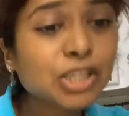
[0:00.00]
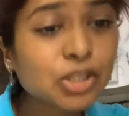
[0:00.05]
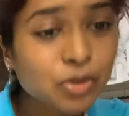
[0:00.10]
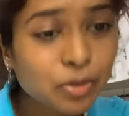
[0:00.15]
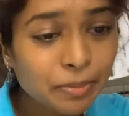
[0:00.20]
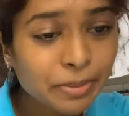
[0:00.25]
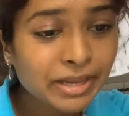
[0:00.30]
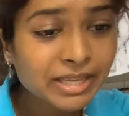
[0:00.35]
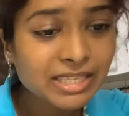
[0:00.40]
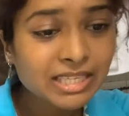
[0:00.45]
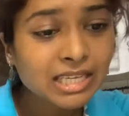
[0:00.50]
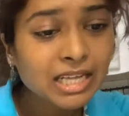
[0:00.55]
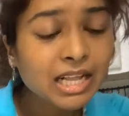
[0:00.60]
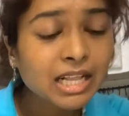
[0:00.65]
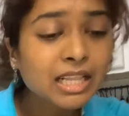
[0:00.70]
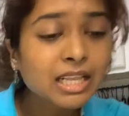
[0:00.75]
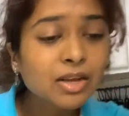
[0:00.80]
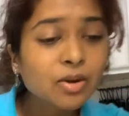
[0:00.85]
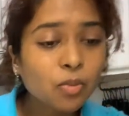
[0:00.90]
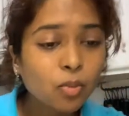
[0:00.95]
so
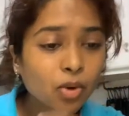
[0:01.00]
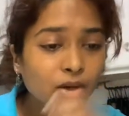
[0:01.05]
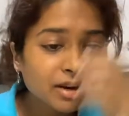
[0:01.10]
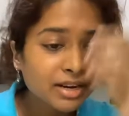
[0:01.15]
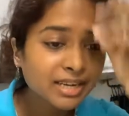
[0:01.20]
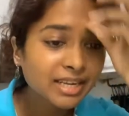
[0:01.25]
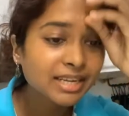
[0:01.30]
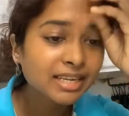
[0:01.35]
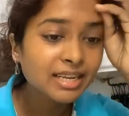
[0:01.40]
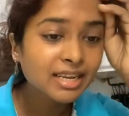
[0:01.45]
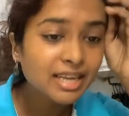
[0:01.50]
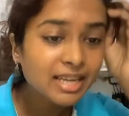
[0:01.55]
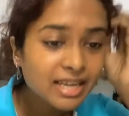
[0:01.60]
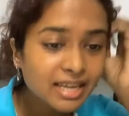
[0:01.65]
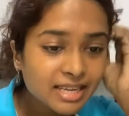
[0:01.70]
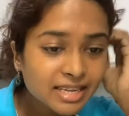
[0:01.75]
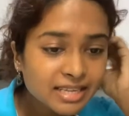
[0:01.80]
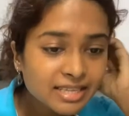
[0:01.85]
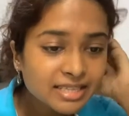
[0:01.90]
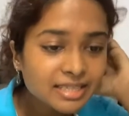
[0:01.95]
basically what it
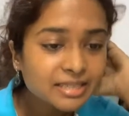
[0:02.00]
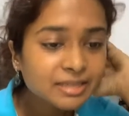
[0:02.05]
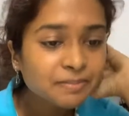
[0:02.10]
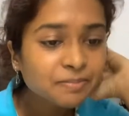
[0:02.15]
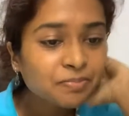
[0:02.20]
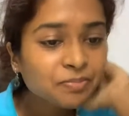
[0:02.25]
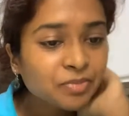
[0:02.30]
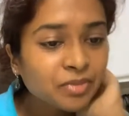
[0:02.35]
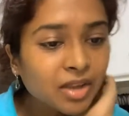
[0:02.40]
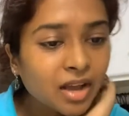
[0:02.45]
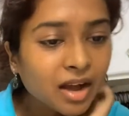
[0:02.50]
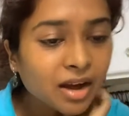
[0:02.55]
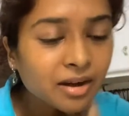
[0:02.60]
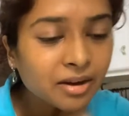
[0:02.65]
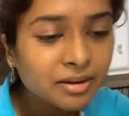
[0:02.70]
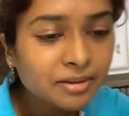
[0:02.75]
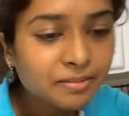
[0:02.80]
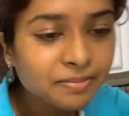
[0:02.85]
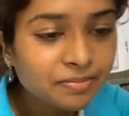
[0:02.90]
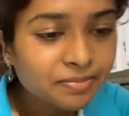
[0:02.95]
is,
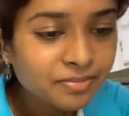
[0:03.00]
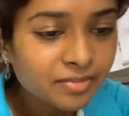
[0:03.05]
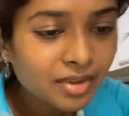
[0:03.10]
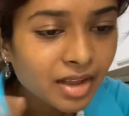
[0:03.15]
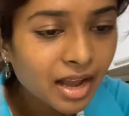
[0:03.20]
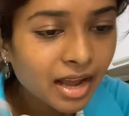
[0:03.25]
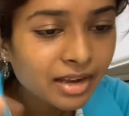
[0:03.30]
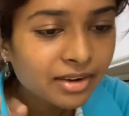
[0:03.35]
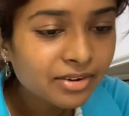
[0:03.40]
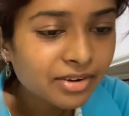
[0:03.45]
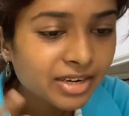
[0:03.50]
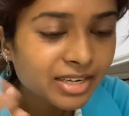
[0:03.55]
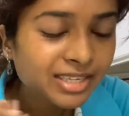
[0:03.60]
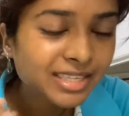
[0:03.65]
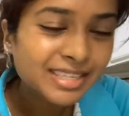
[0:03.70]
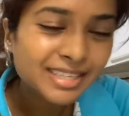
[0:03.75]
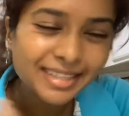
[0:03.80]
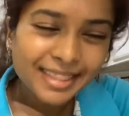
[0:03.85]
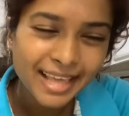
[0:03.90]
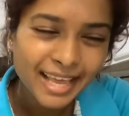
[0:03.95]
um, hi
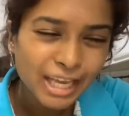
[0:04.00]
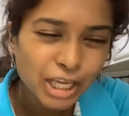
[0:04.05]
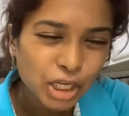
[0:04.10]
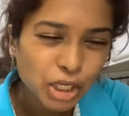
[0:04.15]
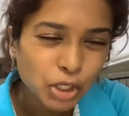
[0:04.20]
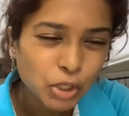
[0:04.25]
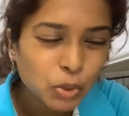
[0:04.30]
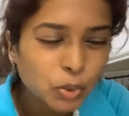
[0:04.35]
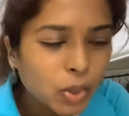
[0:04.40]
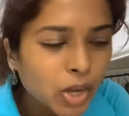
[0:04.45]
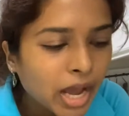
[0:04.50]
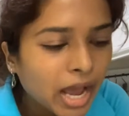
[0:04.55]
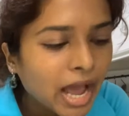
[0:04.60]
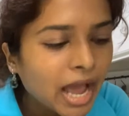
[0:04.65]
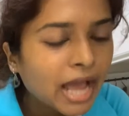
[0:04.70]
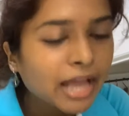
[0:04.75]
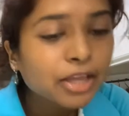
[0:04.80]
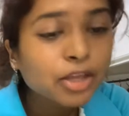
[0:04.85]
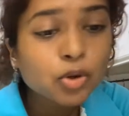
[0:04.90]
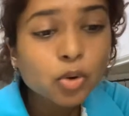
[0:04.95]
Chris, thank you.
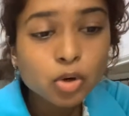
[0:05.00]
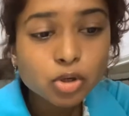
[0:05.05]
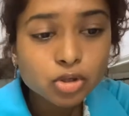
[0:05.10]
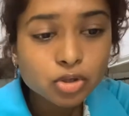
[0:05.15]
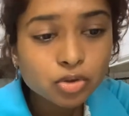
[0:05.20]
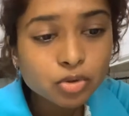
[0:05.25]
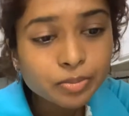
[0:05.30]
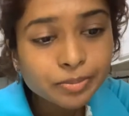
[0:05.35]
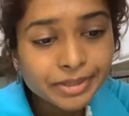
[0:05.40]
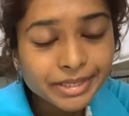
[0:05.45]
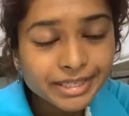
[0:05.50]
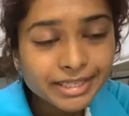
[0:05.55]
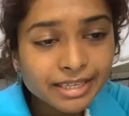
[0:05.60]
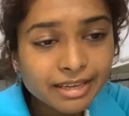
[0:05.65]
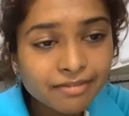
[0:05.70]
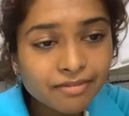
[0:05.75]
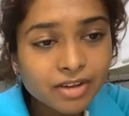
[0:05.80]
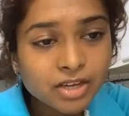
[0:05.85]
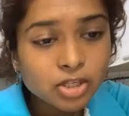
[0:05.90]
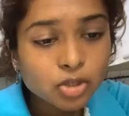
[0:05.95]
You also be
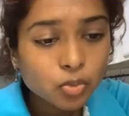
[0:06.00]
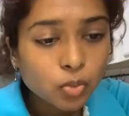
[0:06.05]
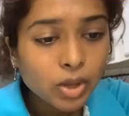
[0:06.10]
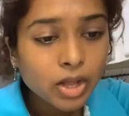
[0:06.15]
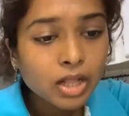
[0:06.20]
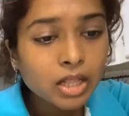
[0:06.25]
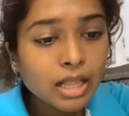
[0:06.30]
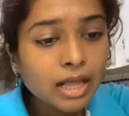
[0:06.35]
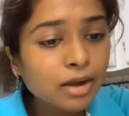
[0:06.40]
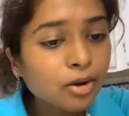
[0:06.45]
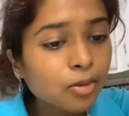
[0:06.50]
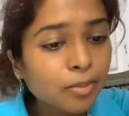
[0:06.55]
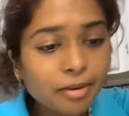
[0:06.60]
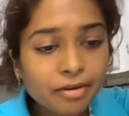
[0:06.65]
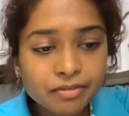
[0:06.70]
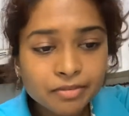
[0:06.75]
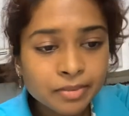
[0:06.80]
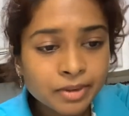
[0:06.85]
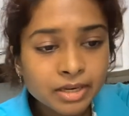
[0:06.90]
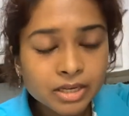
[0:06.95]
safe as well. I hope
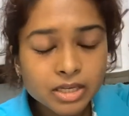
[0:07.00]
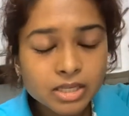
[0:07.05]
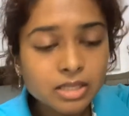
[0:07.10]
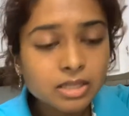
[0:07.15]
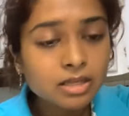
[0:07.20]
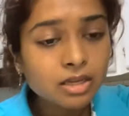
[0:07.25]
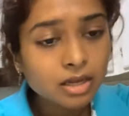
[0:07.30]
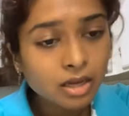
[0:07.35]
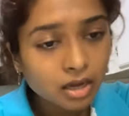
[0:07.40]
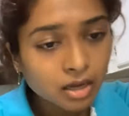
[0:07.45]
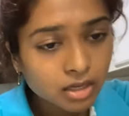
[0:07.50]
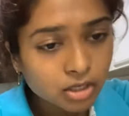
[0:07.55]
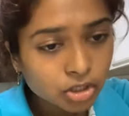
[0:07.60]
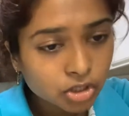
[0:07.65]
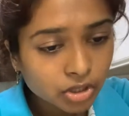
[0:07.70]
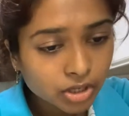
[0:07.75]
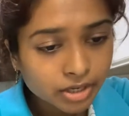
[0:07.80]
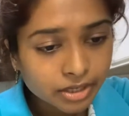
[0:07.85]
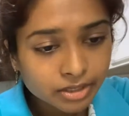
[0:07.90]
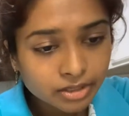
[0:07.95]
everybody is uh,
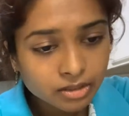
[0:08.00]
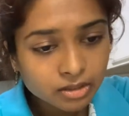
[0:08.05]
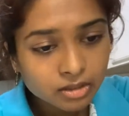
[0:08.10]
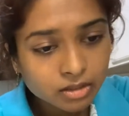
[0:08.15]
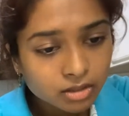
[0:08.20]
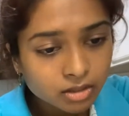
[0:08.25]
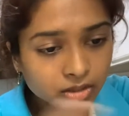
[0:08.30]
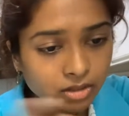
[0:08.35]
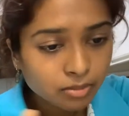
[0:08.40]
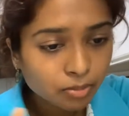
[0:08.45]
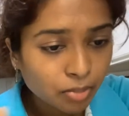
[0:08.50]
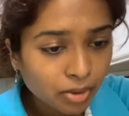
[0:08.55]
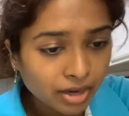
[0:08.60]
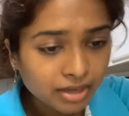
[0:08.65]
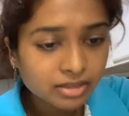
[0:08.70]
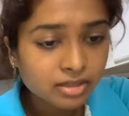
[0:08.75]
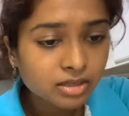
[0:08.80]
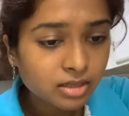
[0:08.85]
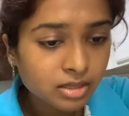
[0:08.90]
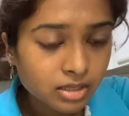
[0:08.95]
trying to
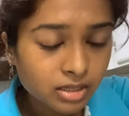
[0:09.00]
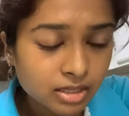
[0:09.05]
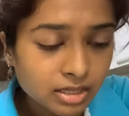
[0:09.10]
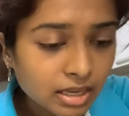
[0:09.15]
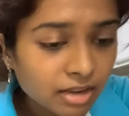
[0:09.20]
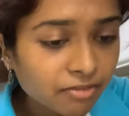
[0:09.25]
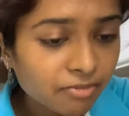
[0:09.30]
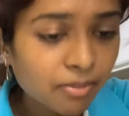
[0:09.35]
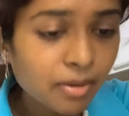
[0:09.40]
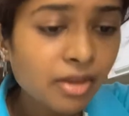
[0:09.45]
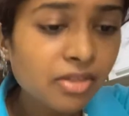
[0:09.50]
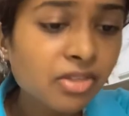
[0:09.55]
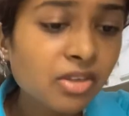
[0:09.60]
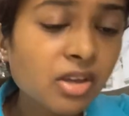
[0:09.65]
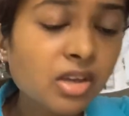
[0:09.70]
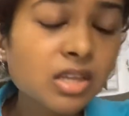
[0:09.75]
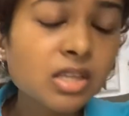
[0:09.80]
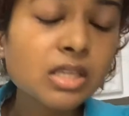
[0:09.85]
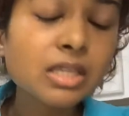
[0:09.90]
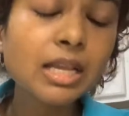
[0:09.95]
practice the safe
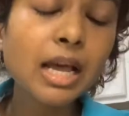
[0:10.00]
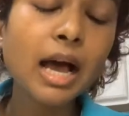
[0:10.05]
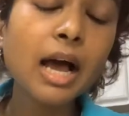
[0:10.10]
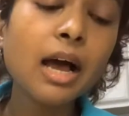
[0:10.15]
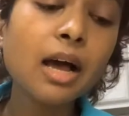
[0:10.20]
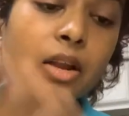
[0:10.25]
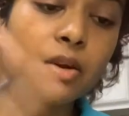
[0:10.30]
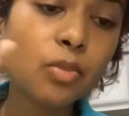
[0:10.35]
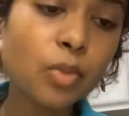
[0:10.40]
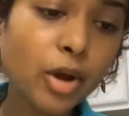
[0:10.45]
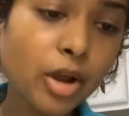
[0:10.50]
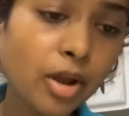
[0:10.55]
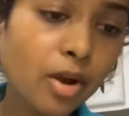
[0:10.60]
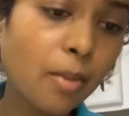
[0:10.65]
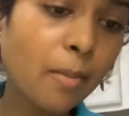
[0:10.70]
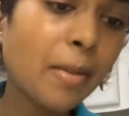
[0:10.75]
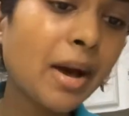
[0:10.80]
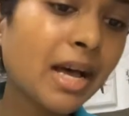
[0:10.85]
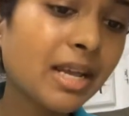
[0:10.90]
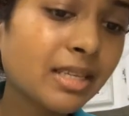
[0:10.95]
methods and wear your
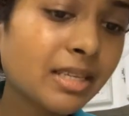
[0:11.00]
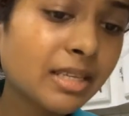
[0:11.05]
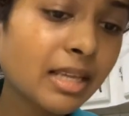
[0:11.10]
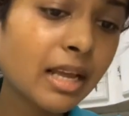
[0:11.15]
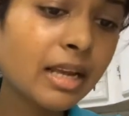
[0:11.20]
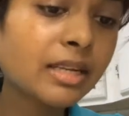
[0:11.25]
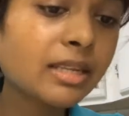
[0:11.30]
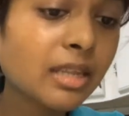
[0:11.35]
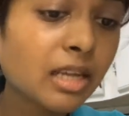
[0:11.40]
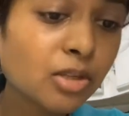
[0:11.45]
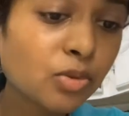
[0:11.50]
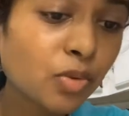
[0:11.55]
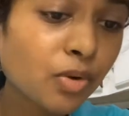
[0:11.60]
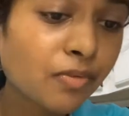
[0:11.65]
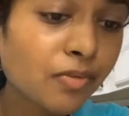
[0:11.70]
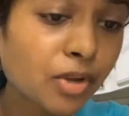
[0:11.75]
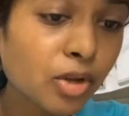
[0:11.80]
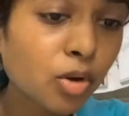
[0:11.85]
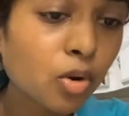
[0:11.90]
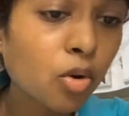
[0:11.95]
mask, sanitize
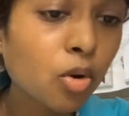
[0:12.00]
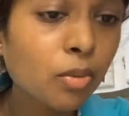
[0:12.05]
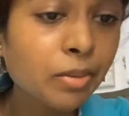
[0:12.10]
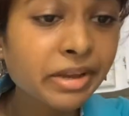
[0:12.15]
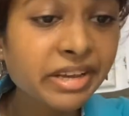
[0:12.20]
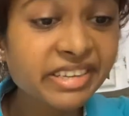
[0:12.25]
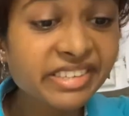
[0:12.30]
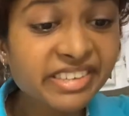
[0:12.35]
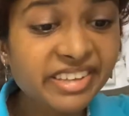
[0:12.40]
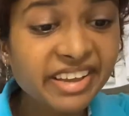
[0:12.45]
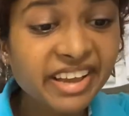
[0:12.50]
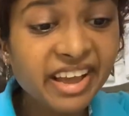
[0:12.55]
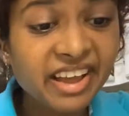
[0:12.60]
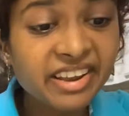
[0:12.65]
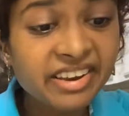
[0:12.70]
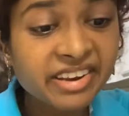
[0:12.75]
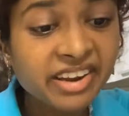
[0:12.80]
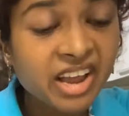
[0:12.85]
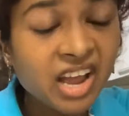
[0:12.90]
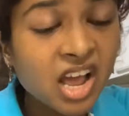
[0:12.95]
wherever you go because
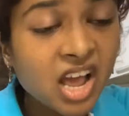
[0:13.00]
again,